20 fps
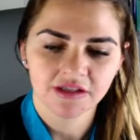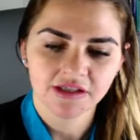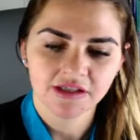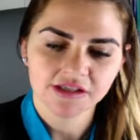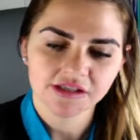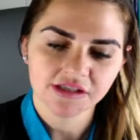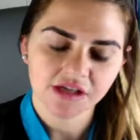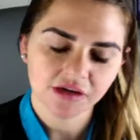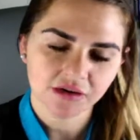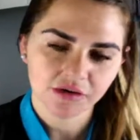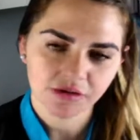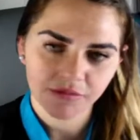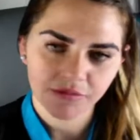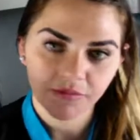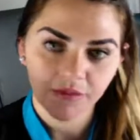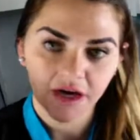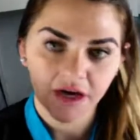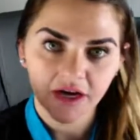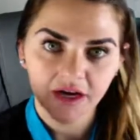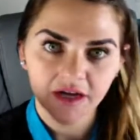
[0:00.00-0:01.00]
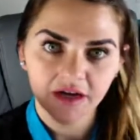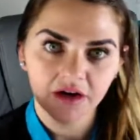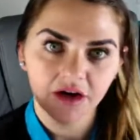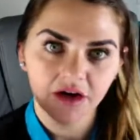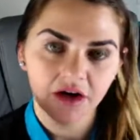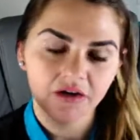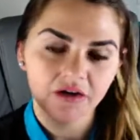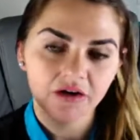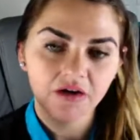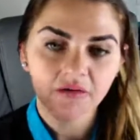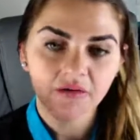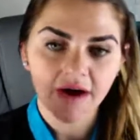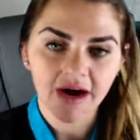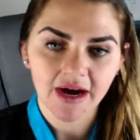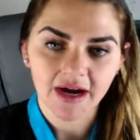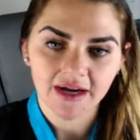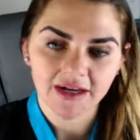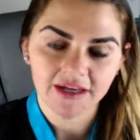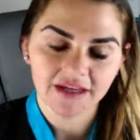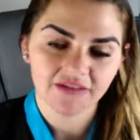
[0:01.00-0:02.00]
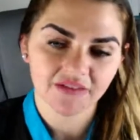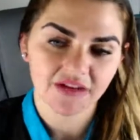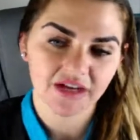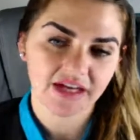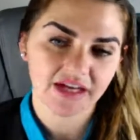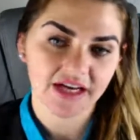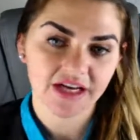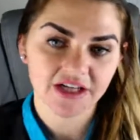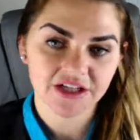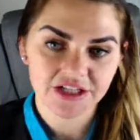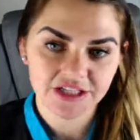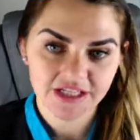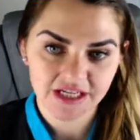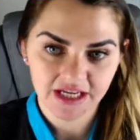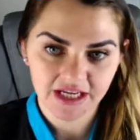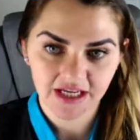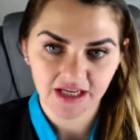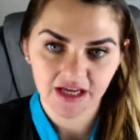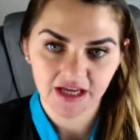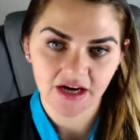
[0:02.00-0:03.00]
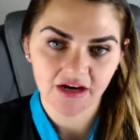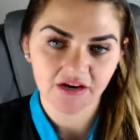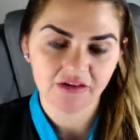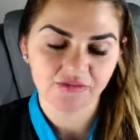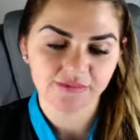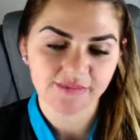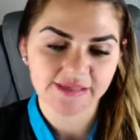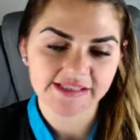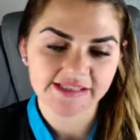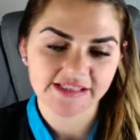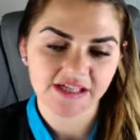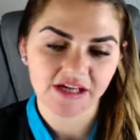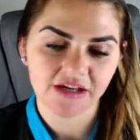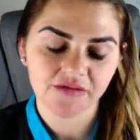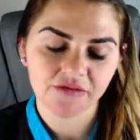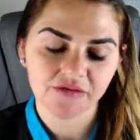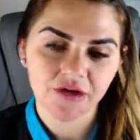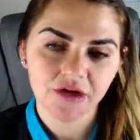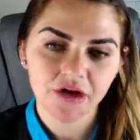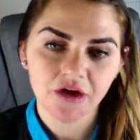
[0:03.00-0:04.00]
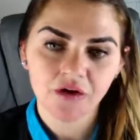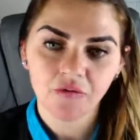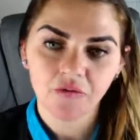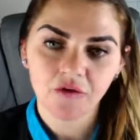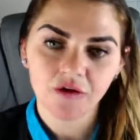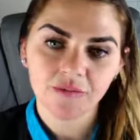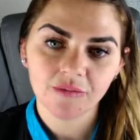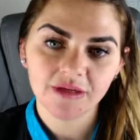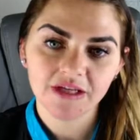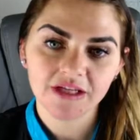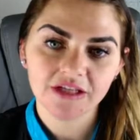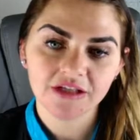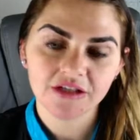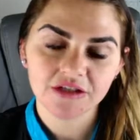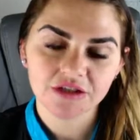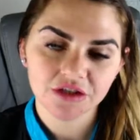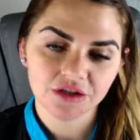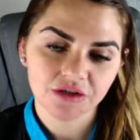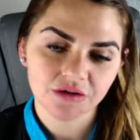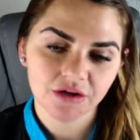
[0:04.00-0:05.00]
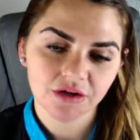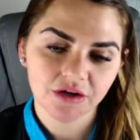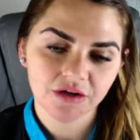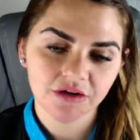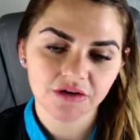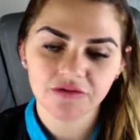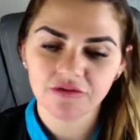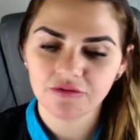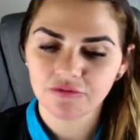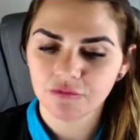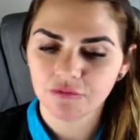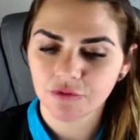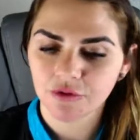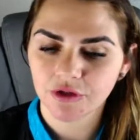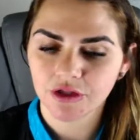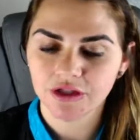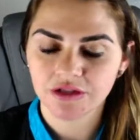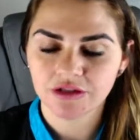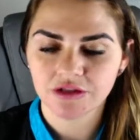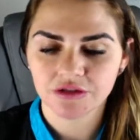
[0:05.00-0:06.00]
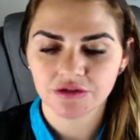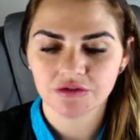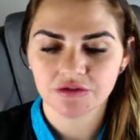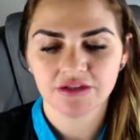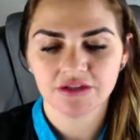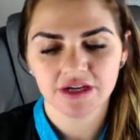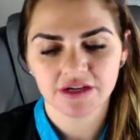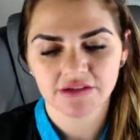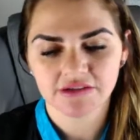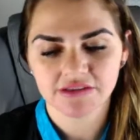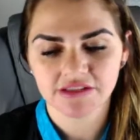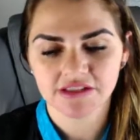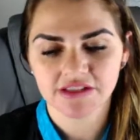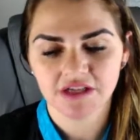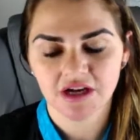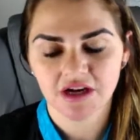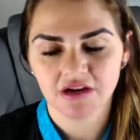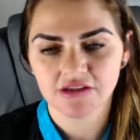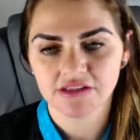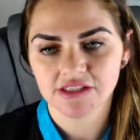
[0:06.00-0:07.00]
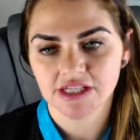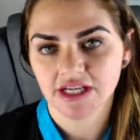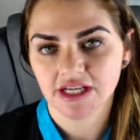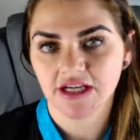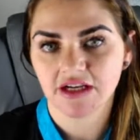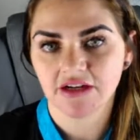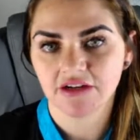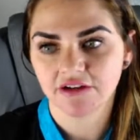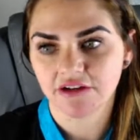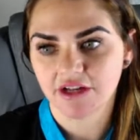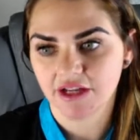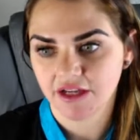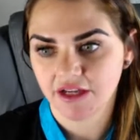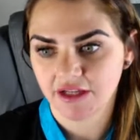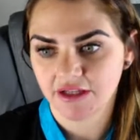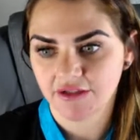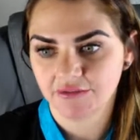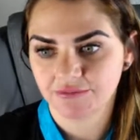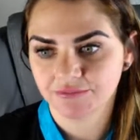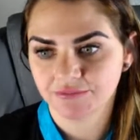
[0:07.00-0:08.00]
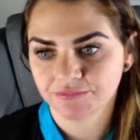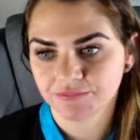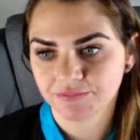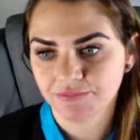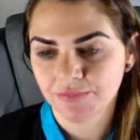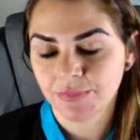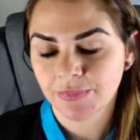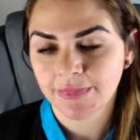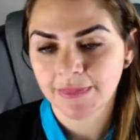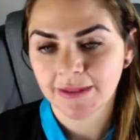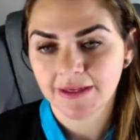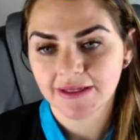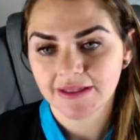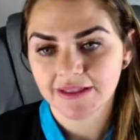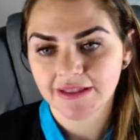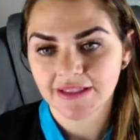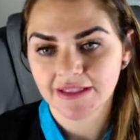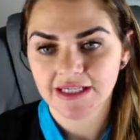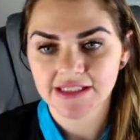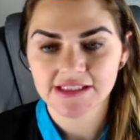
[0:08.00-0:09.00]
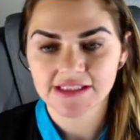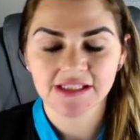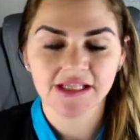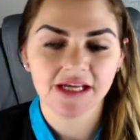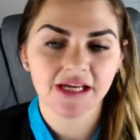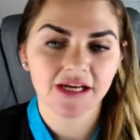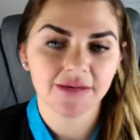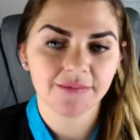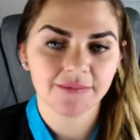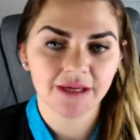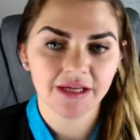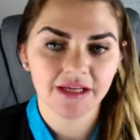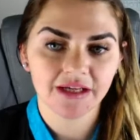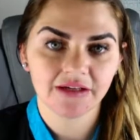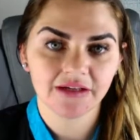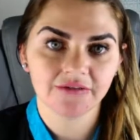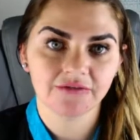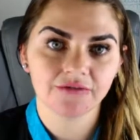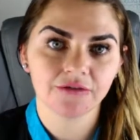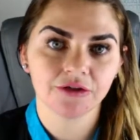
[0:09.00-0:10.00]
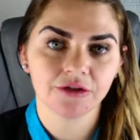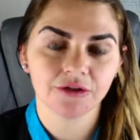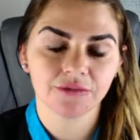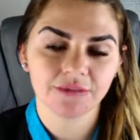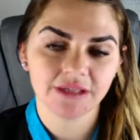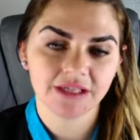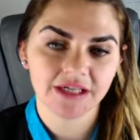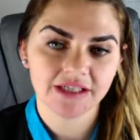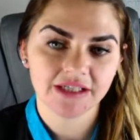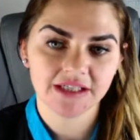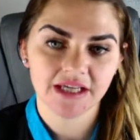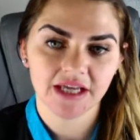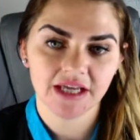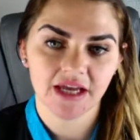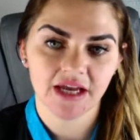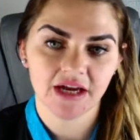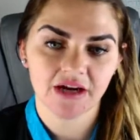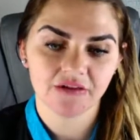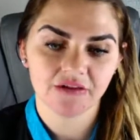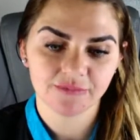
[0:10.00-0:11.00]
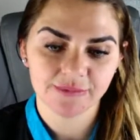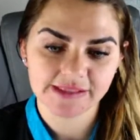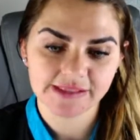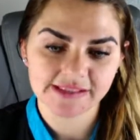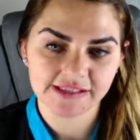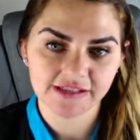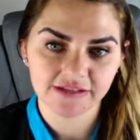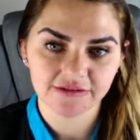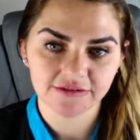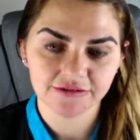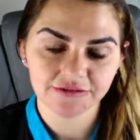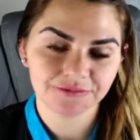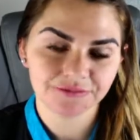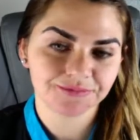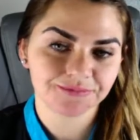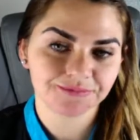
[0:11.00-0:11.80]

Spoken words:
So my ROI, if I had actually taken care of myself, would have been $242,880. That's a lot of money for me not taking care of myself.